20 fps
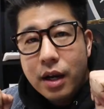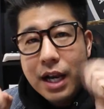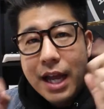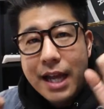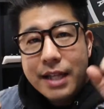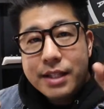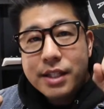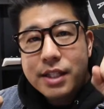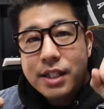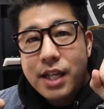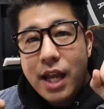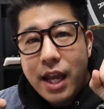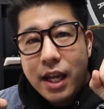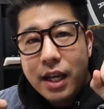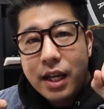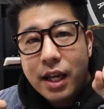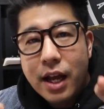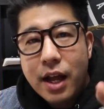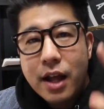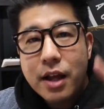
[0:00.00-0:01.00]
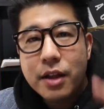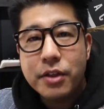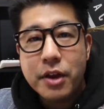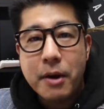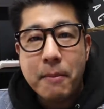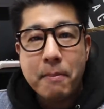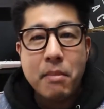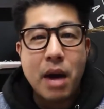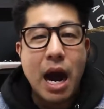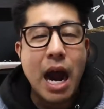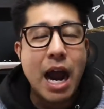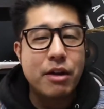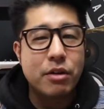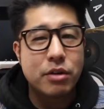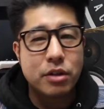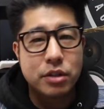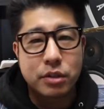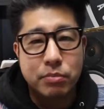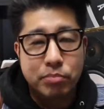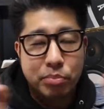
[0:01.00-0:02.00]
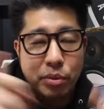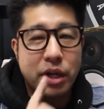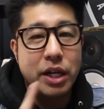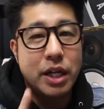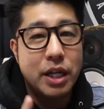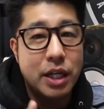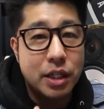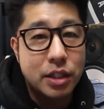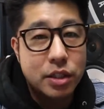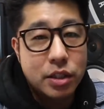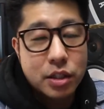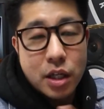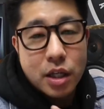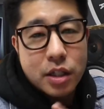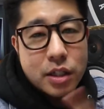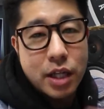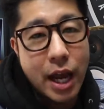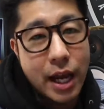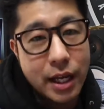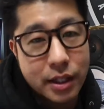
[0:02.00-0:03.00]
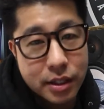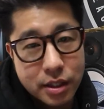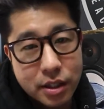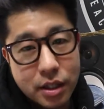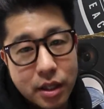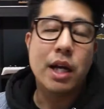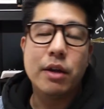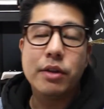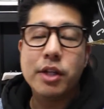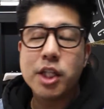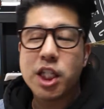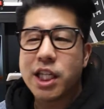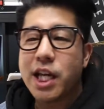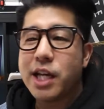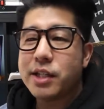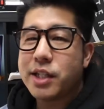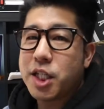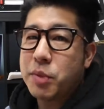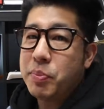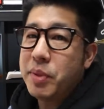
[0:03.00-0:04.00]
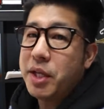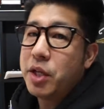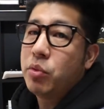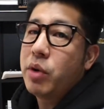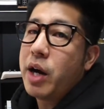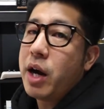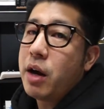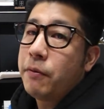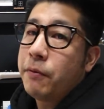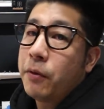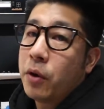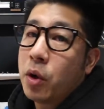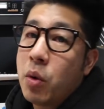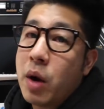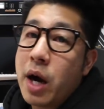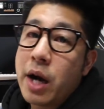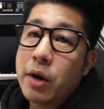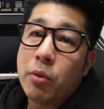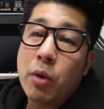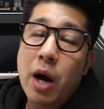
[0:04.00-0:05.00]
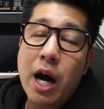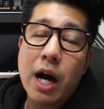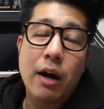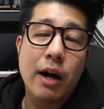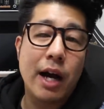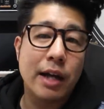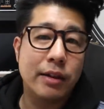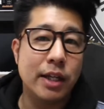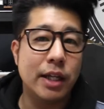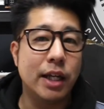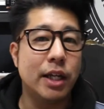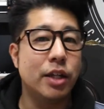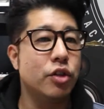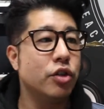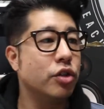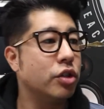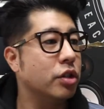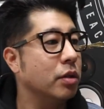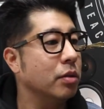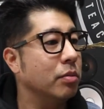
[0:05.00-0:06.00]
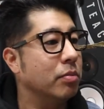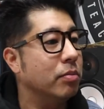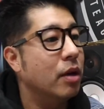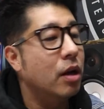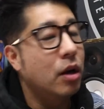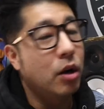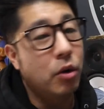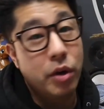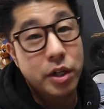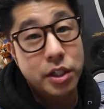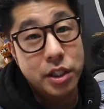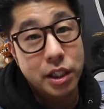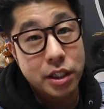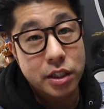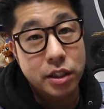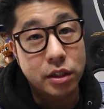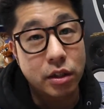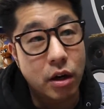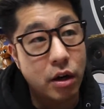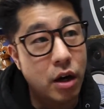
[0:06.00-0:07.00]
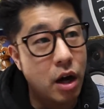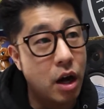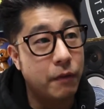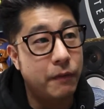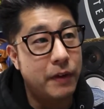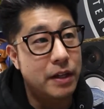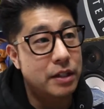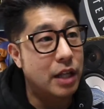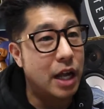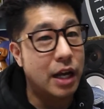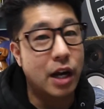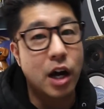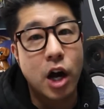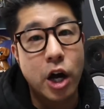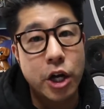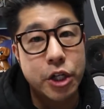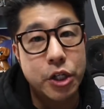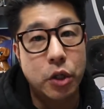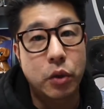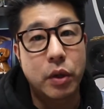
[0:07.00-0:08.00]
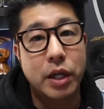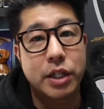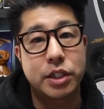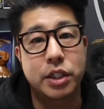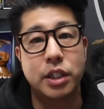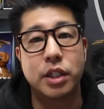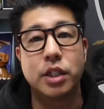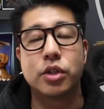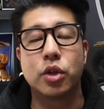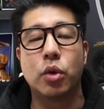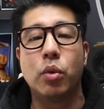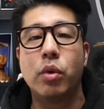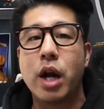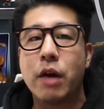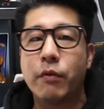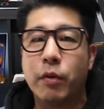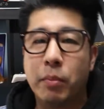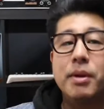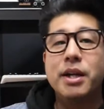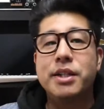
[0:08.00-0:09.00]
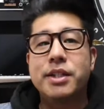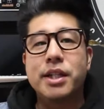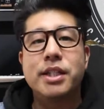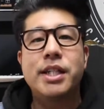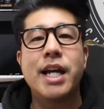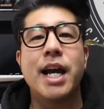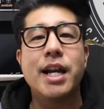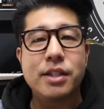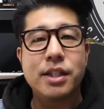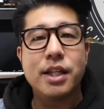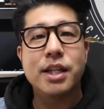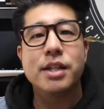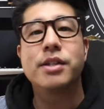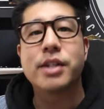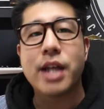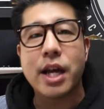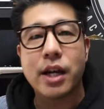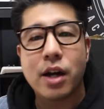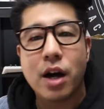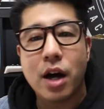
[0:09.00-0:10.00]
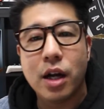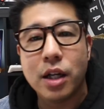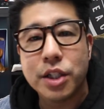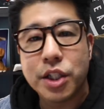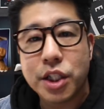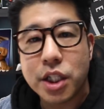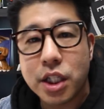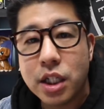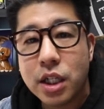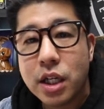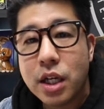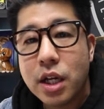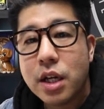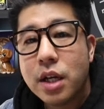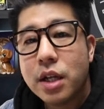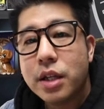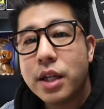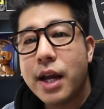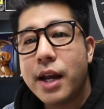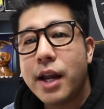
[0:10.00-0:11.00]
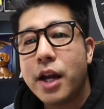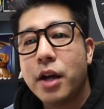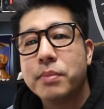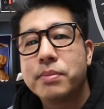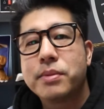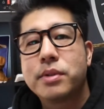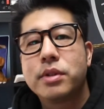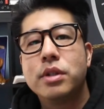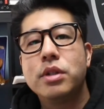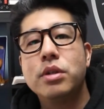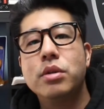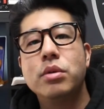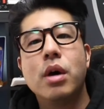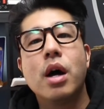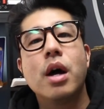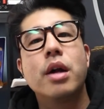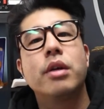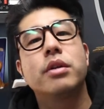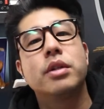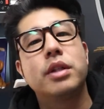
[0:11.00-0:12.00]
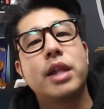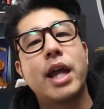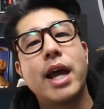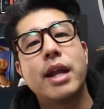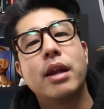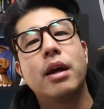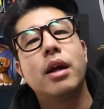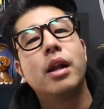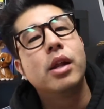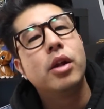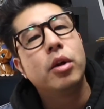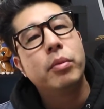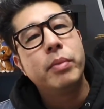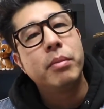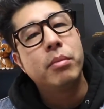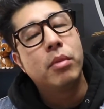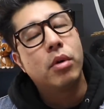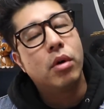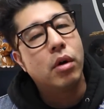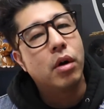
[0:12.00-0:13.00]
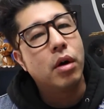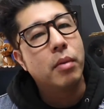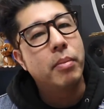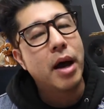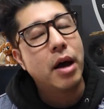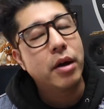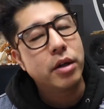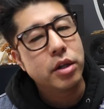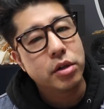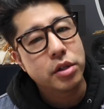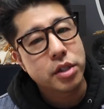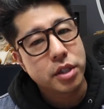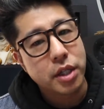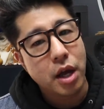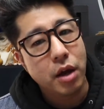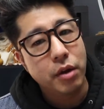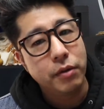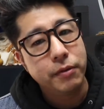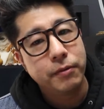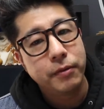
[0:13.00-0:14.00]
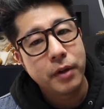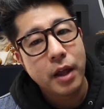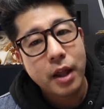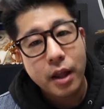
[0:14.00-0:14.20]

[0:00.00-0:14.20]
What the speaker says: Let's take the Myers-Briggs test. Now, this test has been around for quite a while. I think it used to originally start off as like 100 questions or whatever, but it's a test in psychology that helps you understand a little bit more about yourself